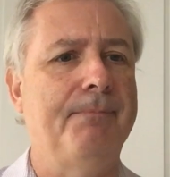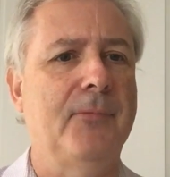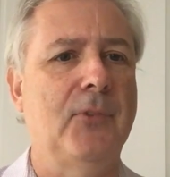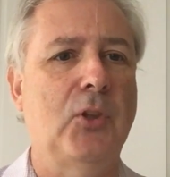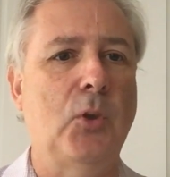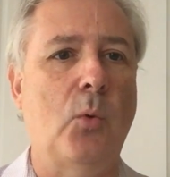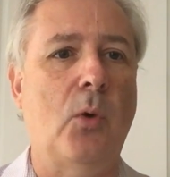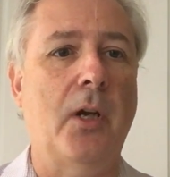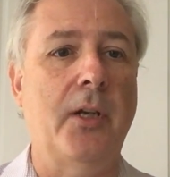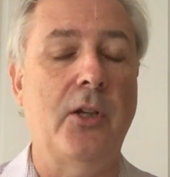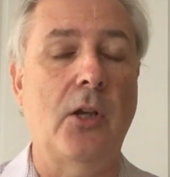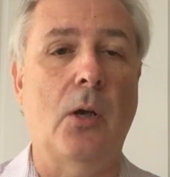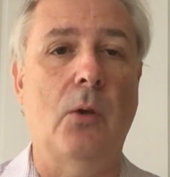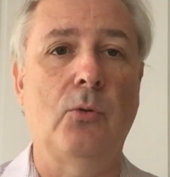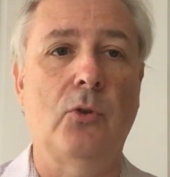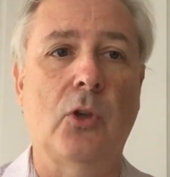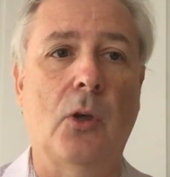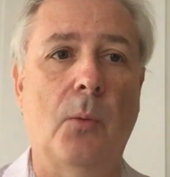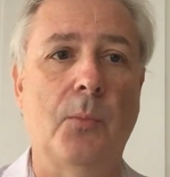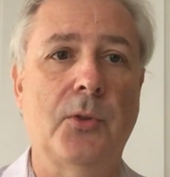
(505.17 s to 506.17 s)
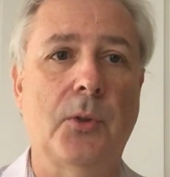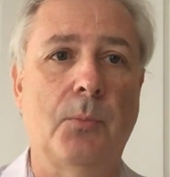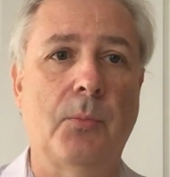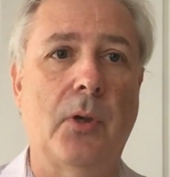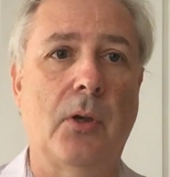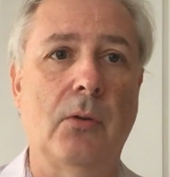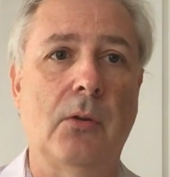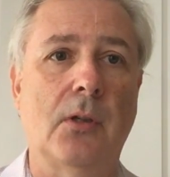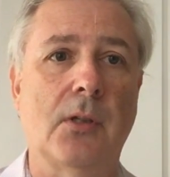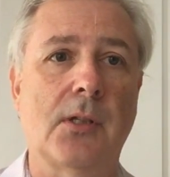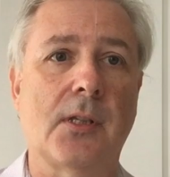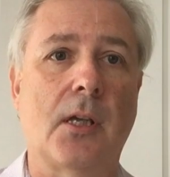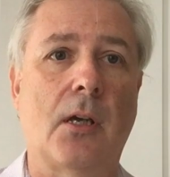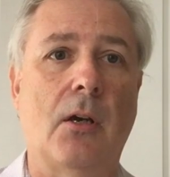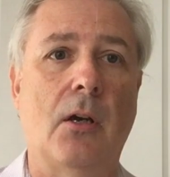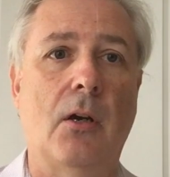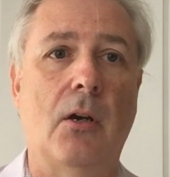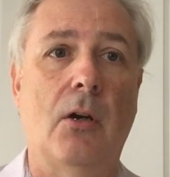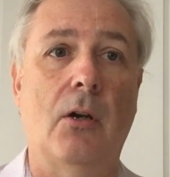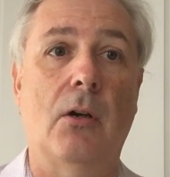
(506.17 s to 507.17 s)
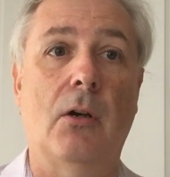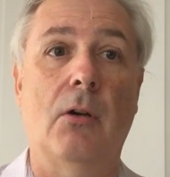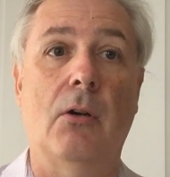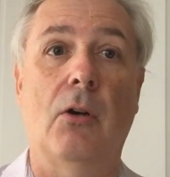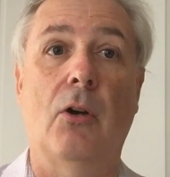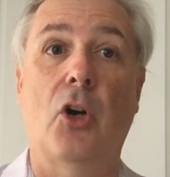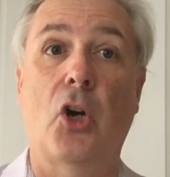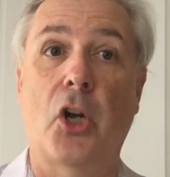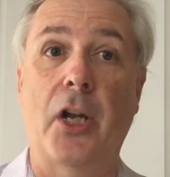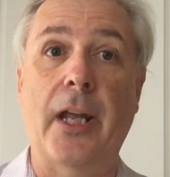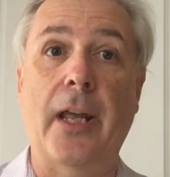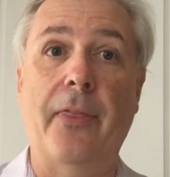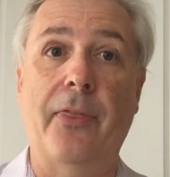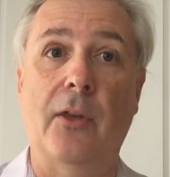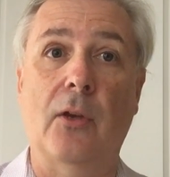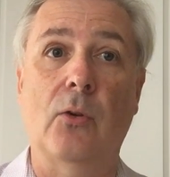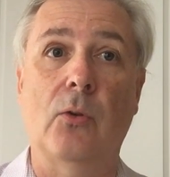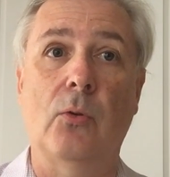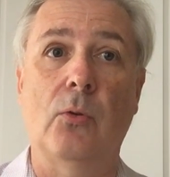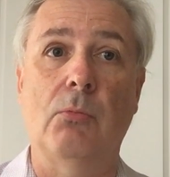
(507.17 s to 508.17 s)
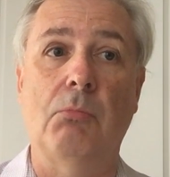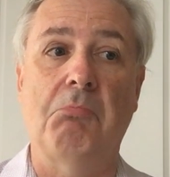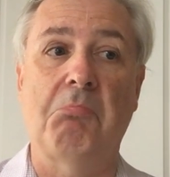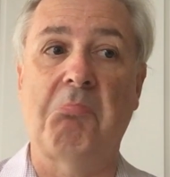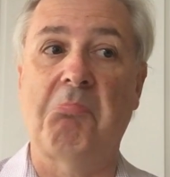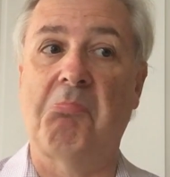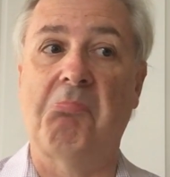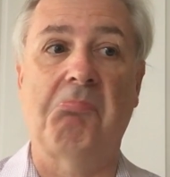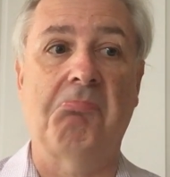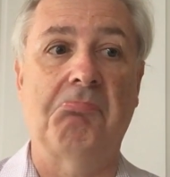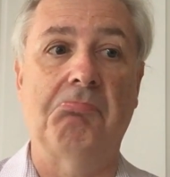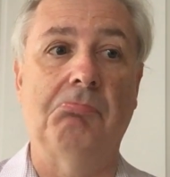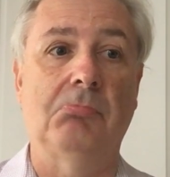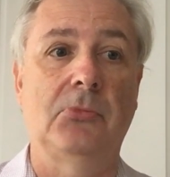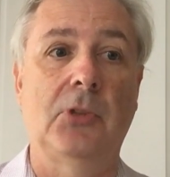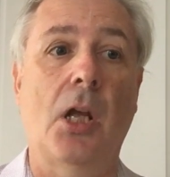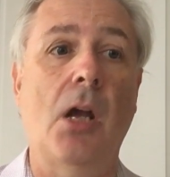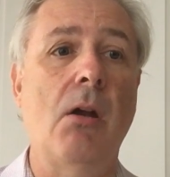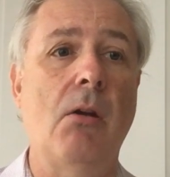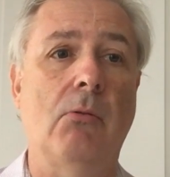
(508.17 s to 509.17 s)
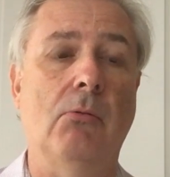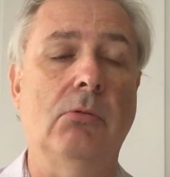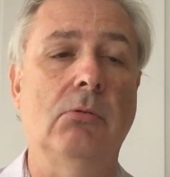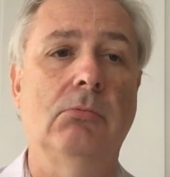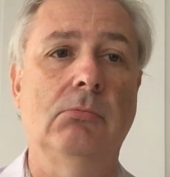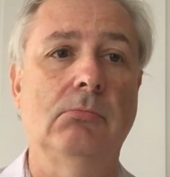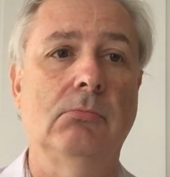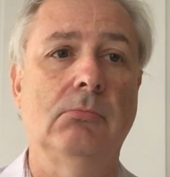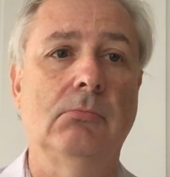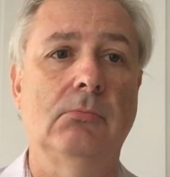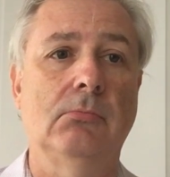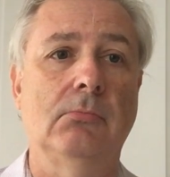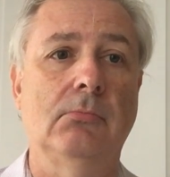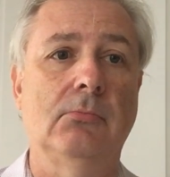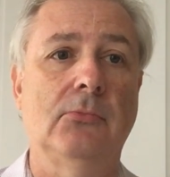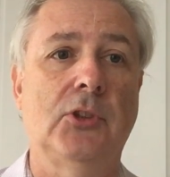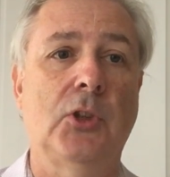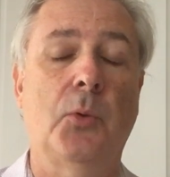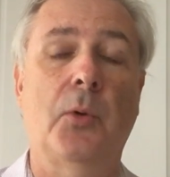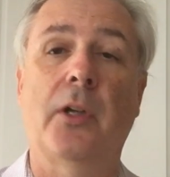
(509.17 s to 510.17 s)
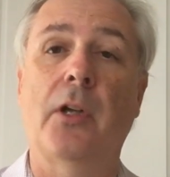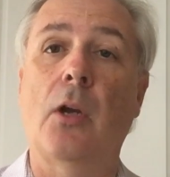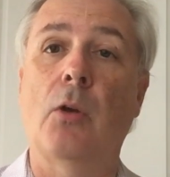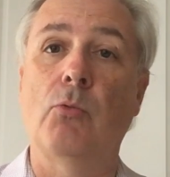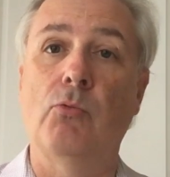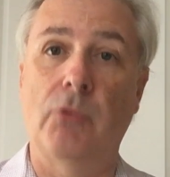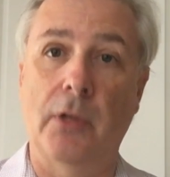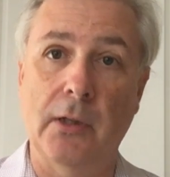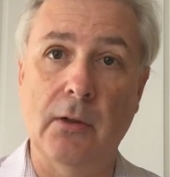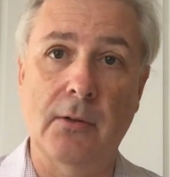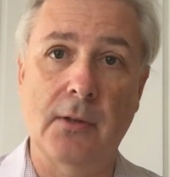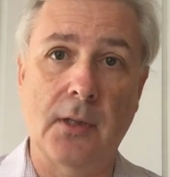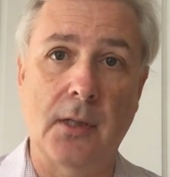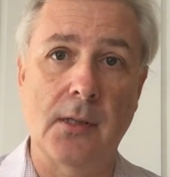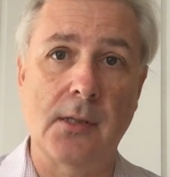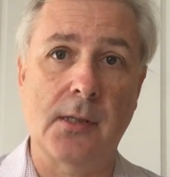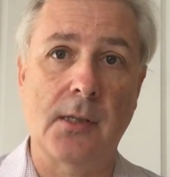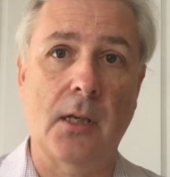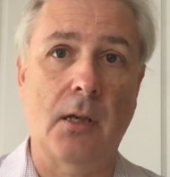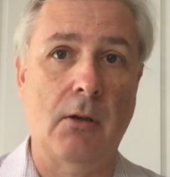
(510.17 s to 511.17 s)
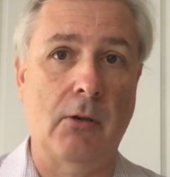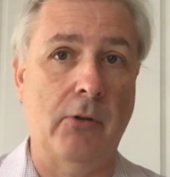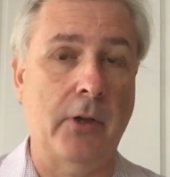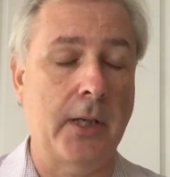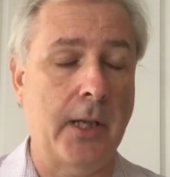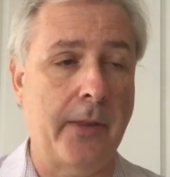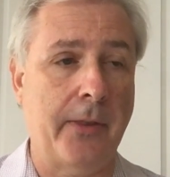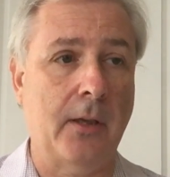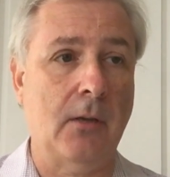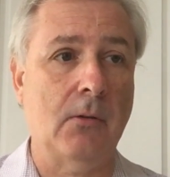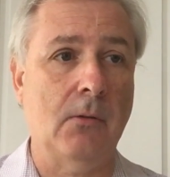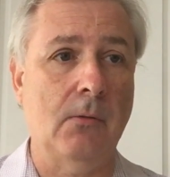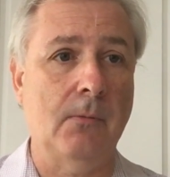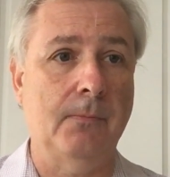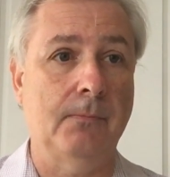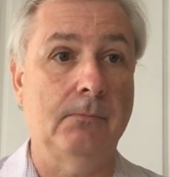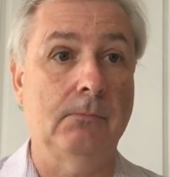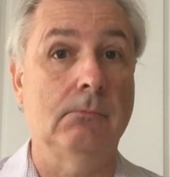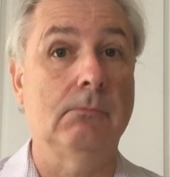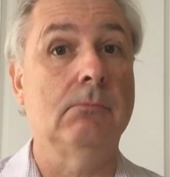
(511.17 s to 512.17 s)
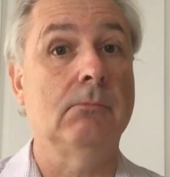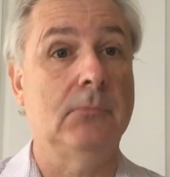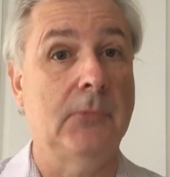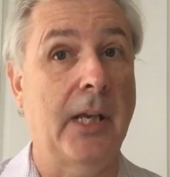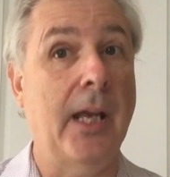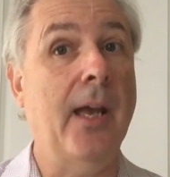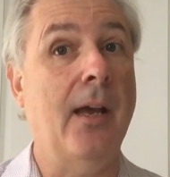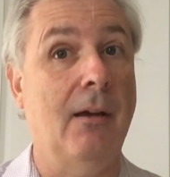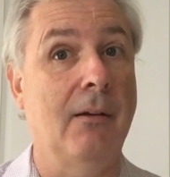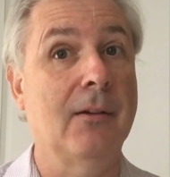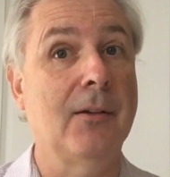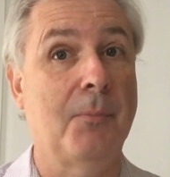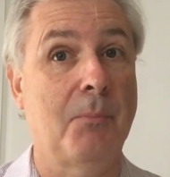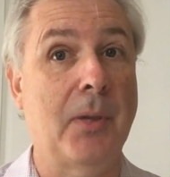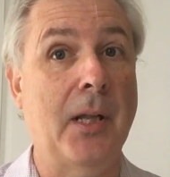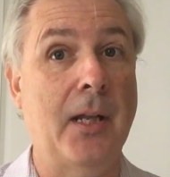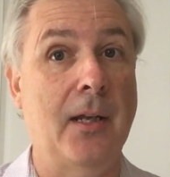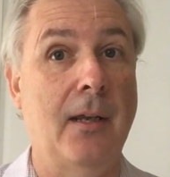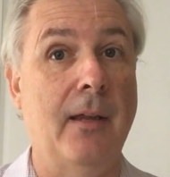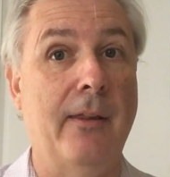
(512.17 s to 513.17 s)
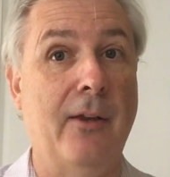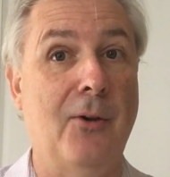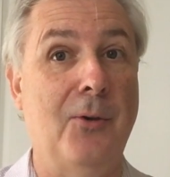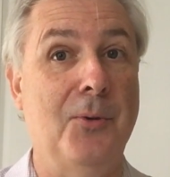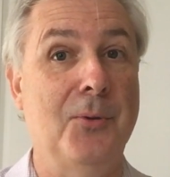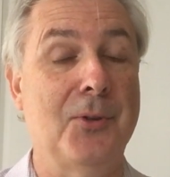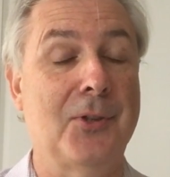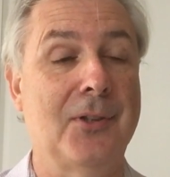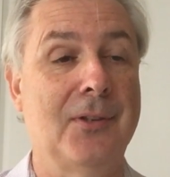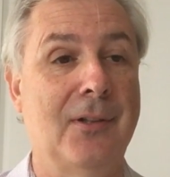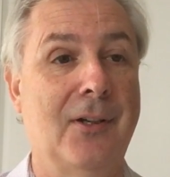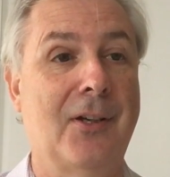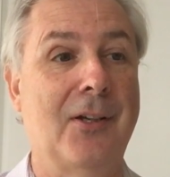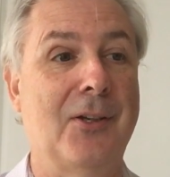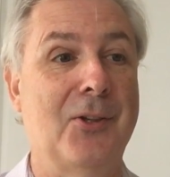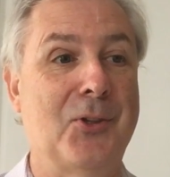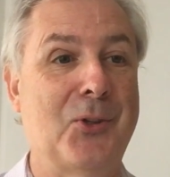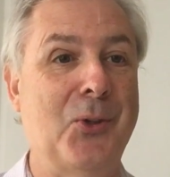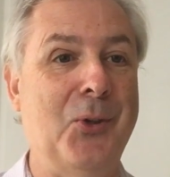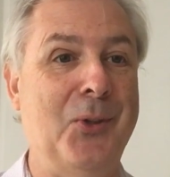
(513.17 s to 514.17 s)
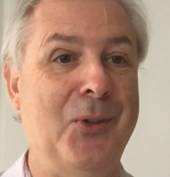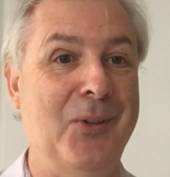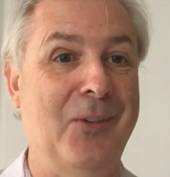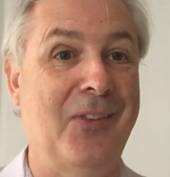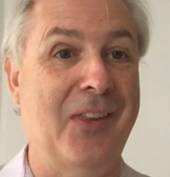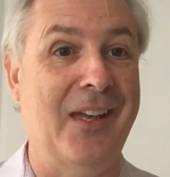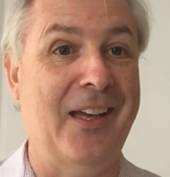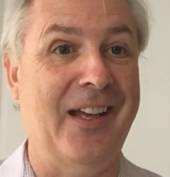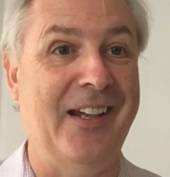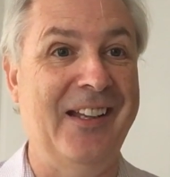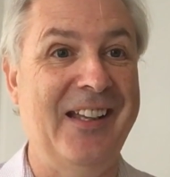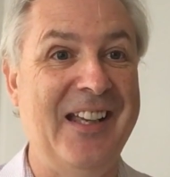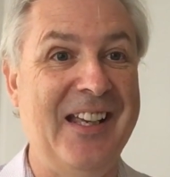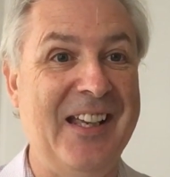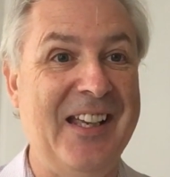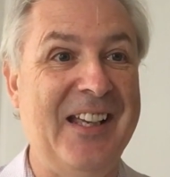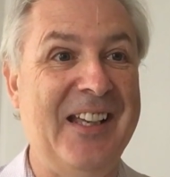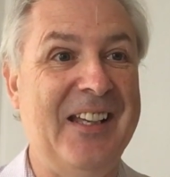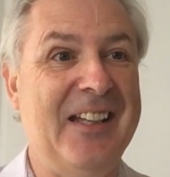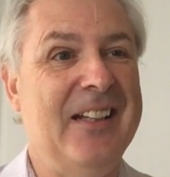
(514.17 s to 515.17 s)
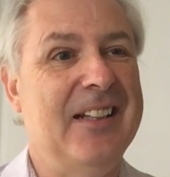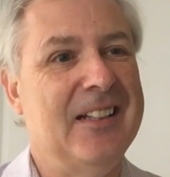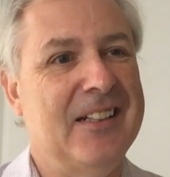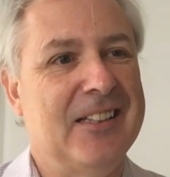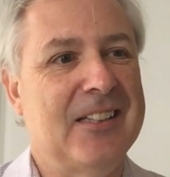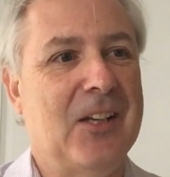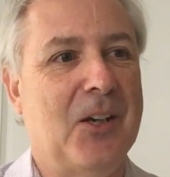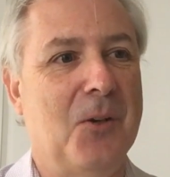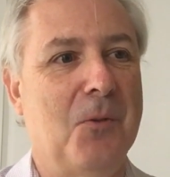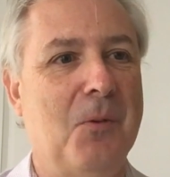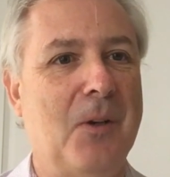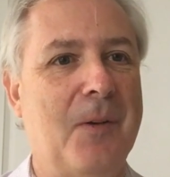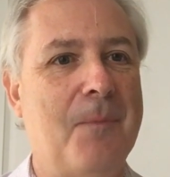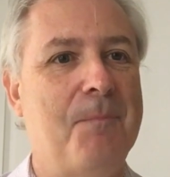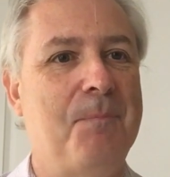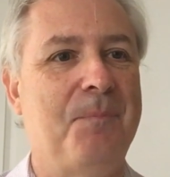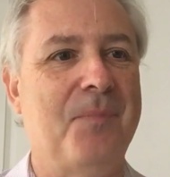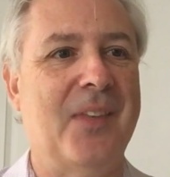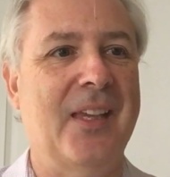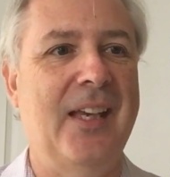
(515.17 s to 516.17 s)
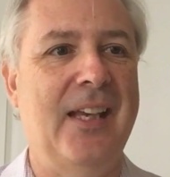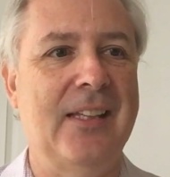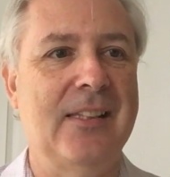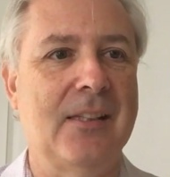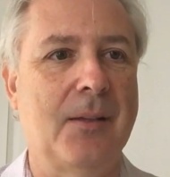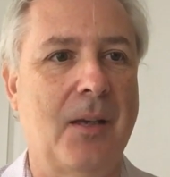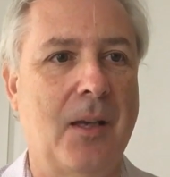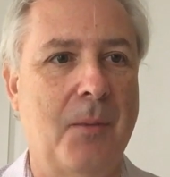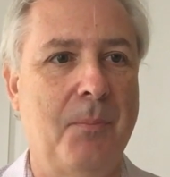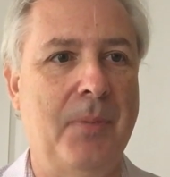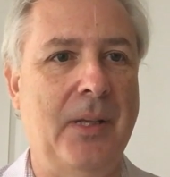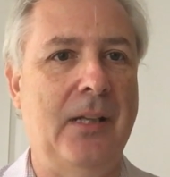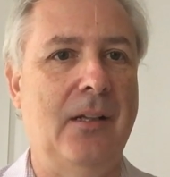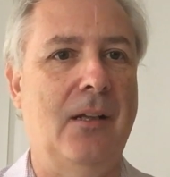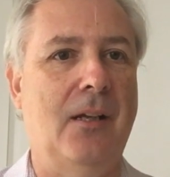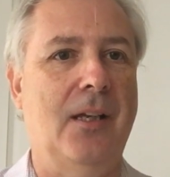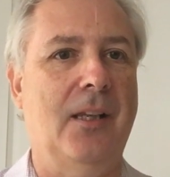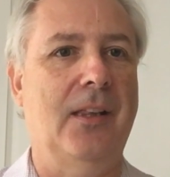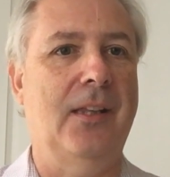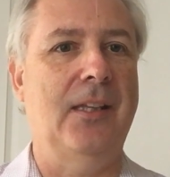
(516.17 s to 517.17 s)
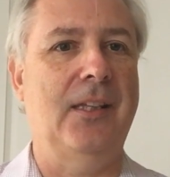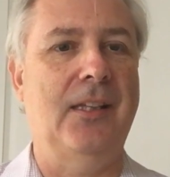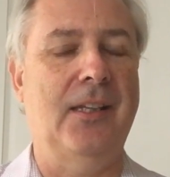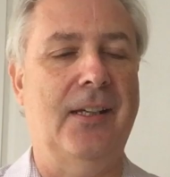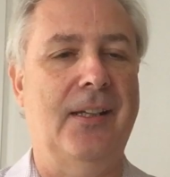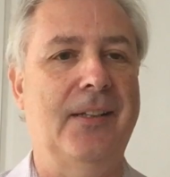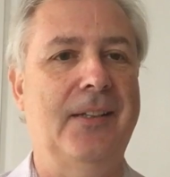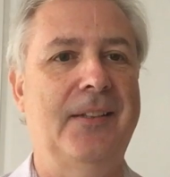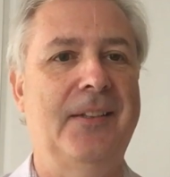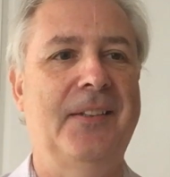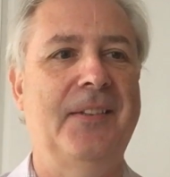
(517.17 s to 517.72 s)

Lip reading: Do I know Thompson brokers that are unethical? No. Do I know realtors that are unethical? Yeah, plenty of those, I can assure you of that. So it's a bit like the